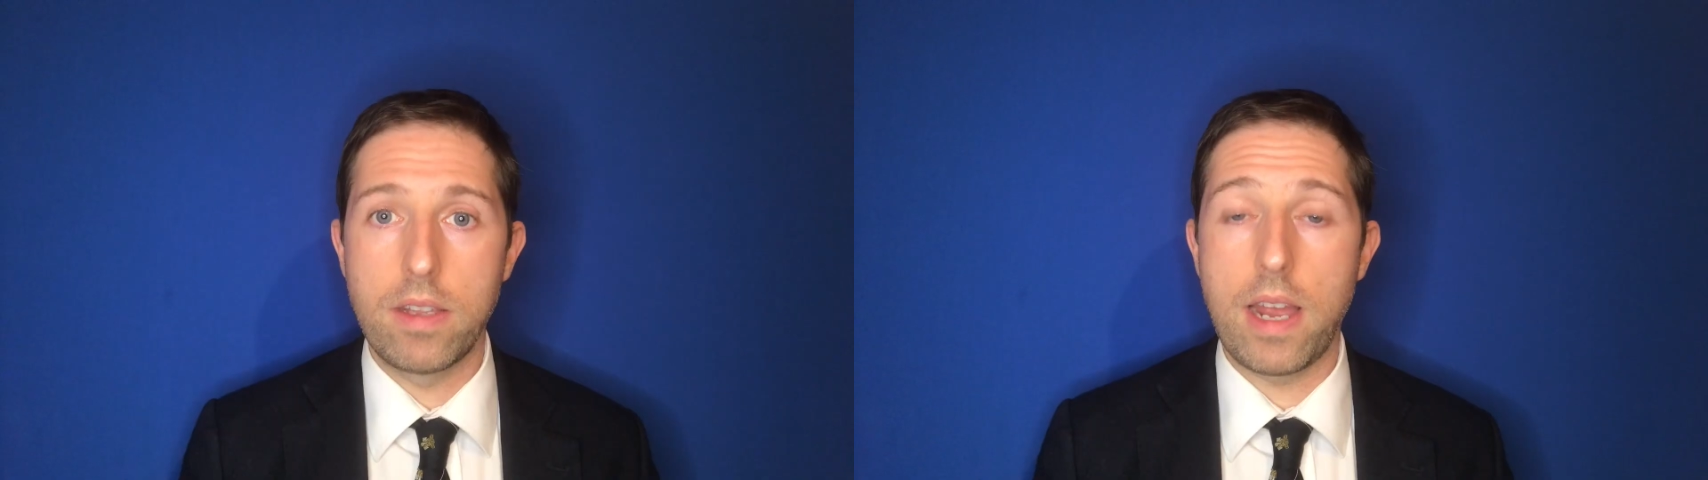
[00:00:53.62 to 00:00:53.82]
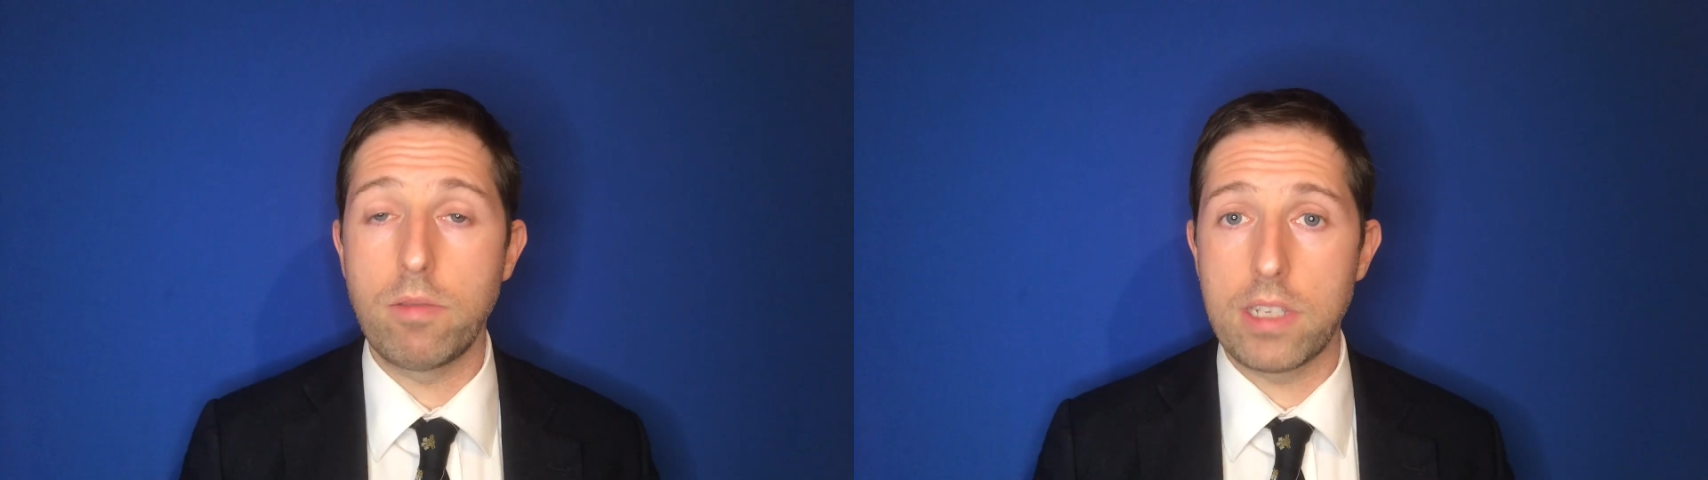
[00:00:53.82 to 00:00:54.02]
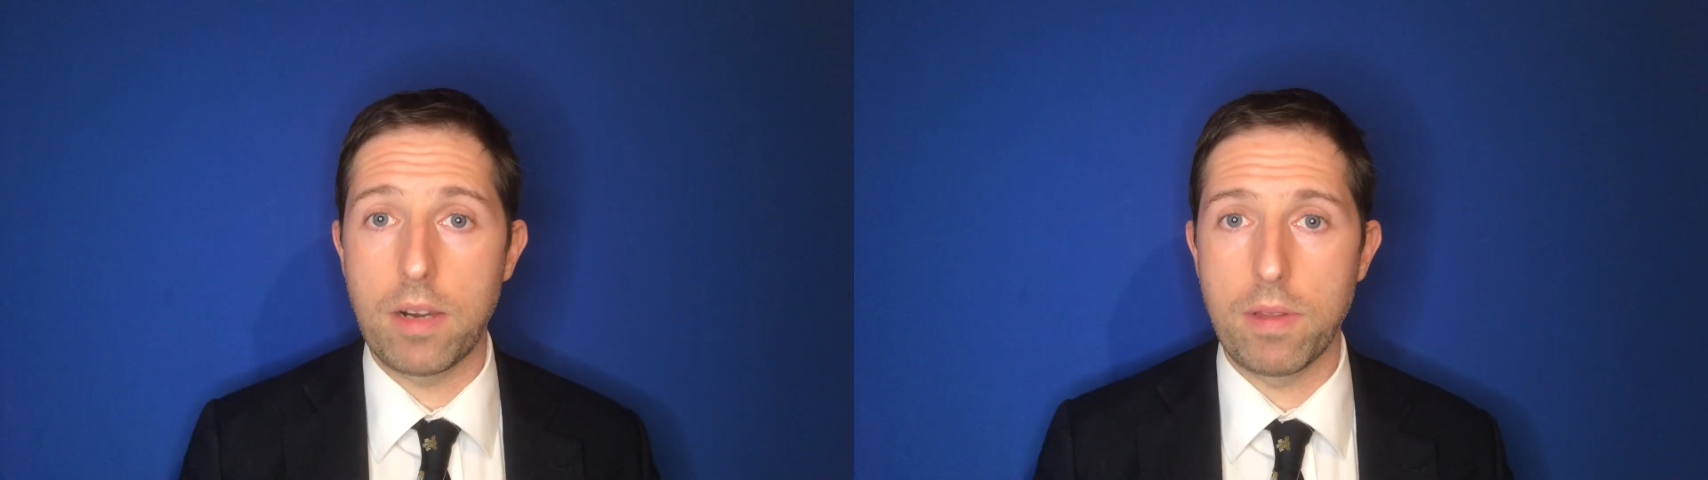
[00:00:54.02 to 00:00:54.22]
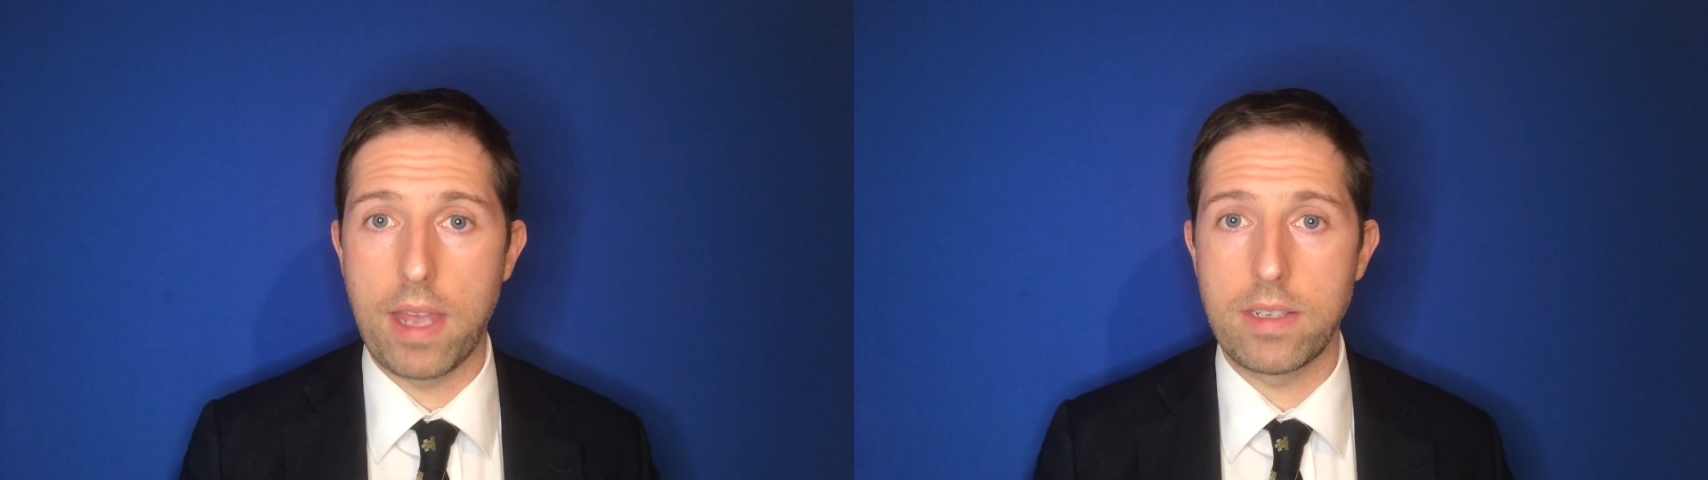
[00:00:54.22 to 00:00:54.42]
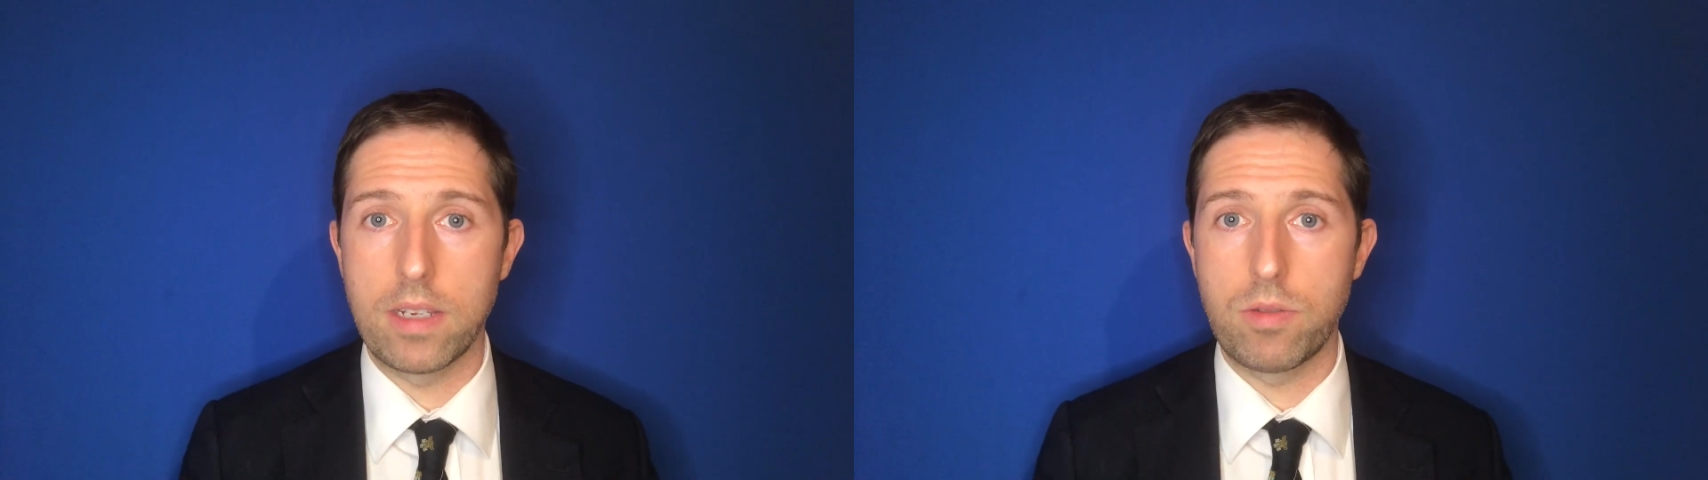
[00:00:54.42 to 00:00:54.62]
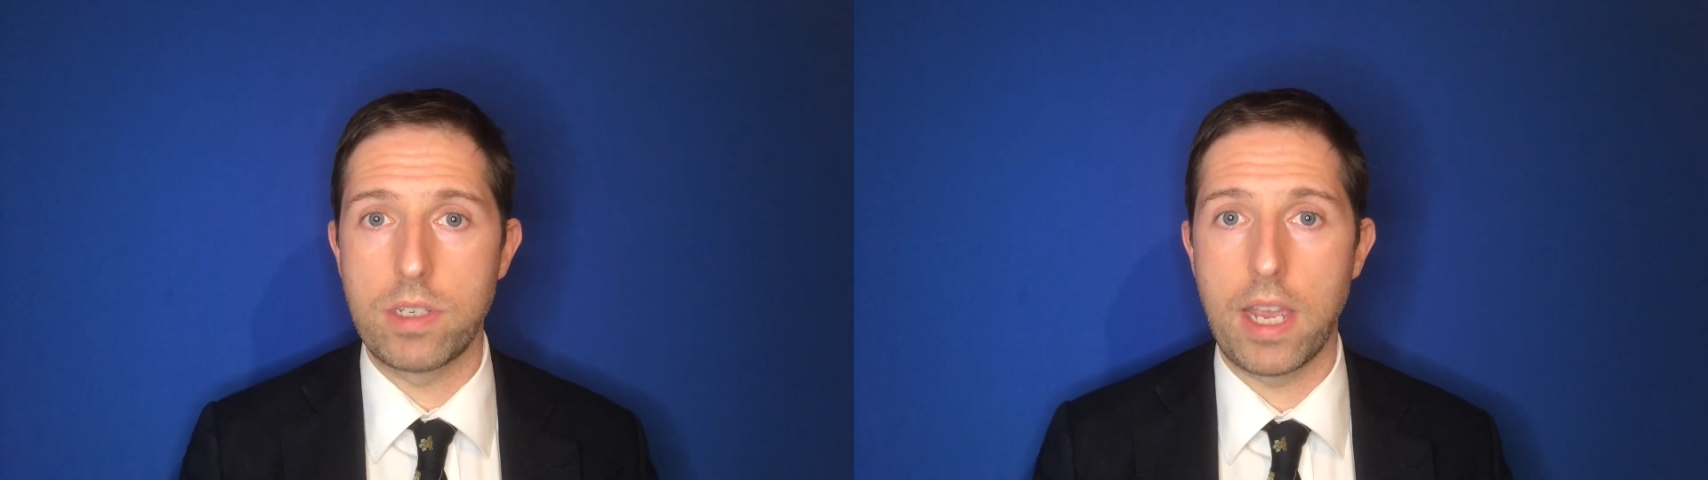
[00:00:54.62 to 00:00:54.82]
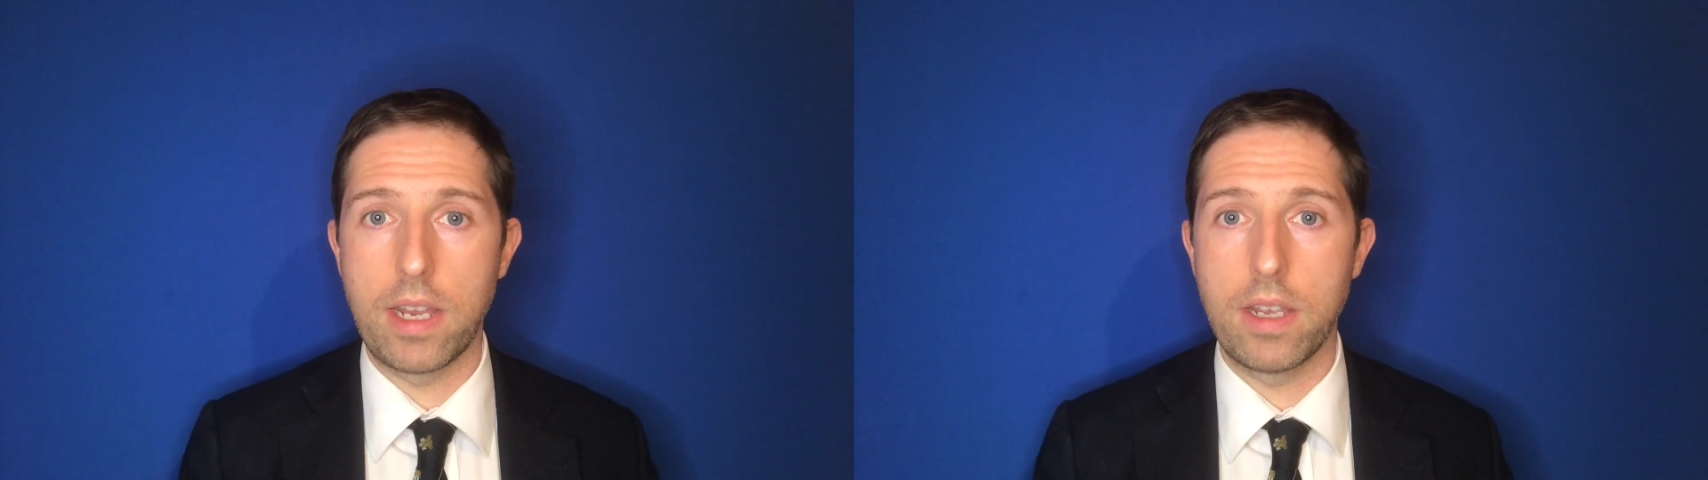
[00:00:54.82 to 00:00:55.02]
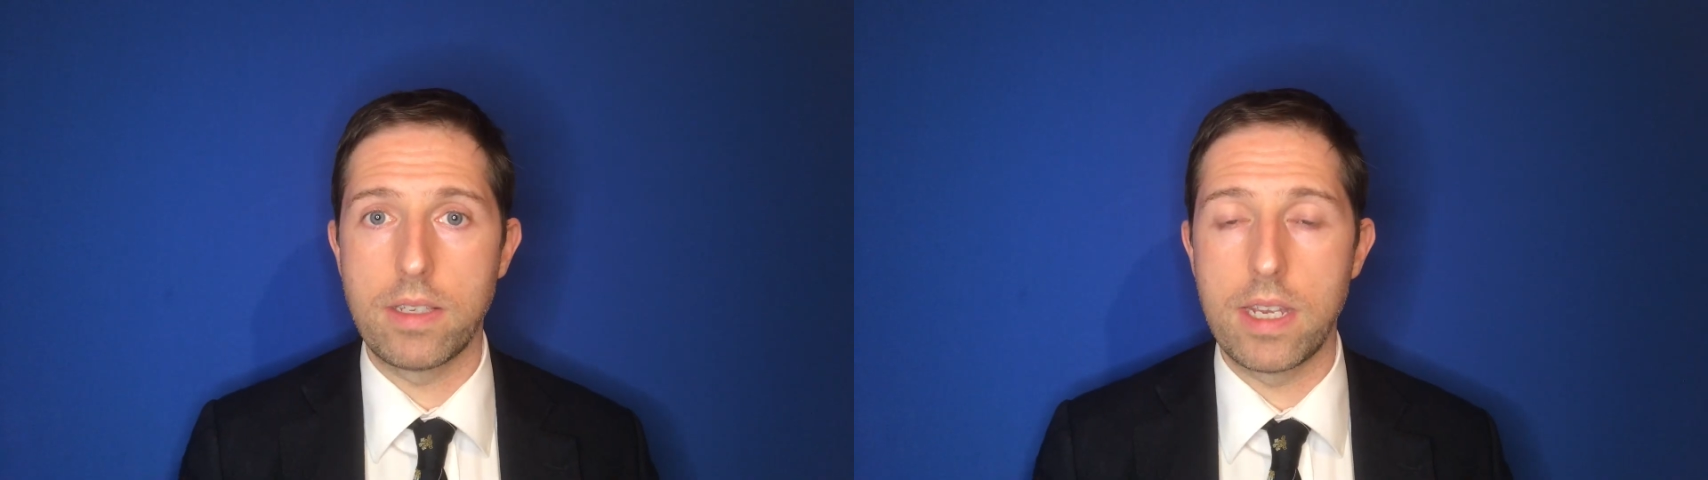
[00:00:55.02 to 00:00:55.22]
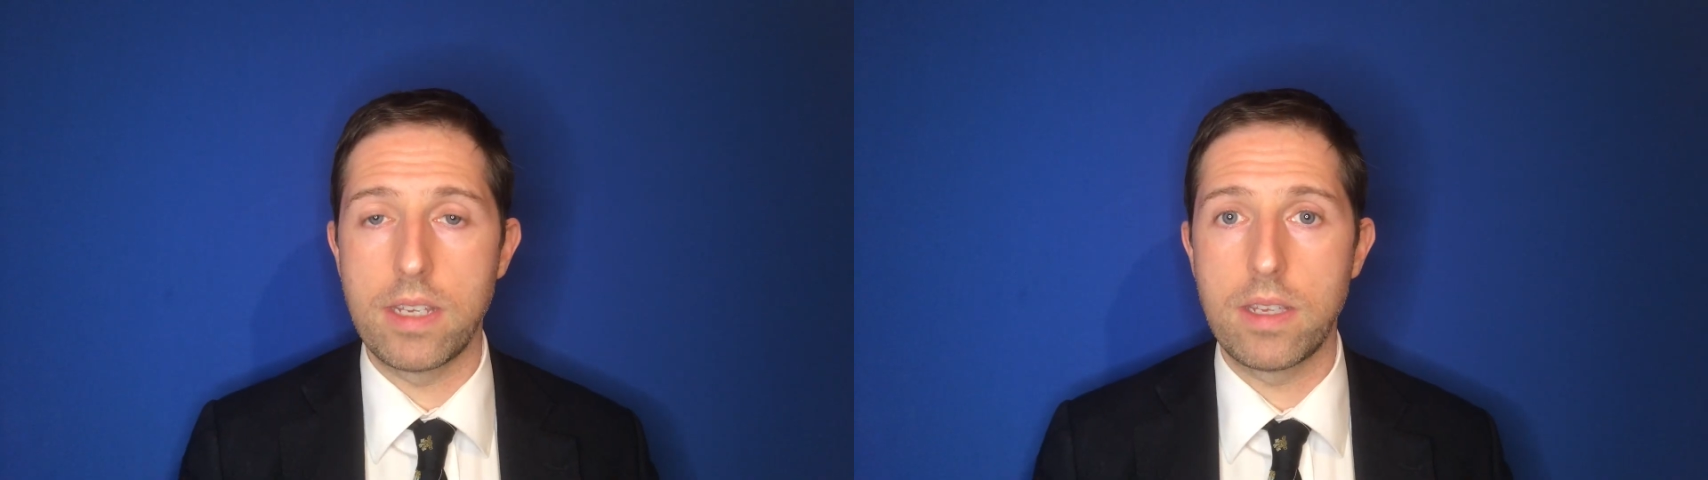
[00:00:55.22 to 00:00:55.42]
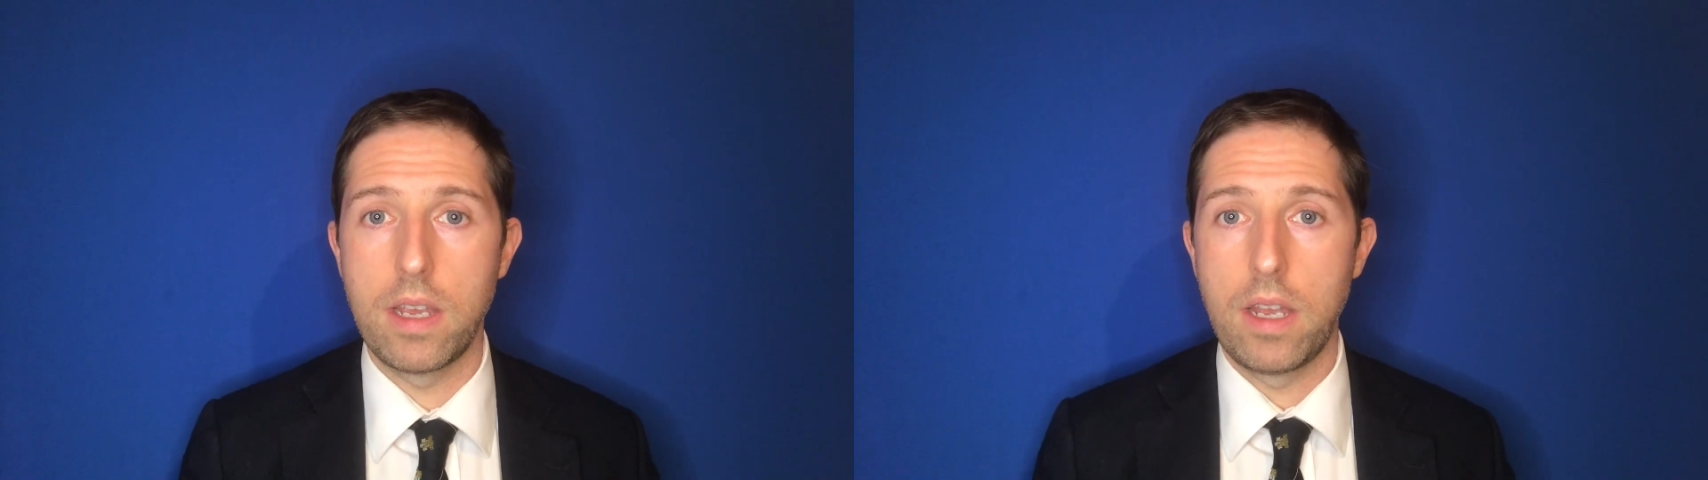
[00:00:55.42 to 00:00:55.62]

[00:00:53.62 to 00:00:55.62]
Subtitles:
The downside with Essex retainers is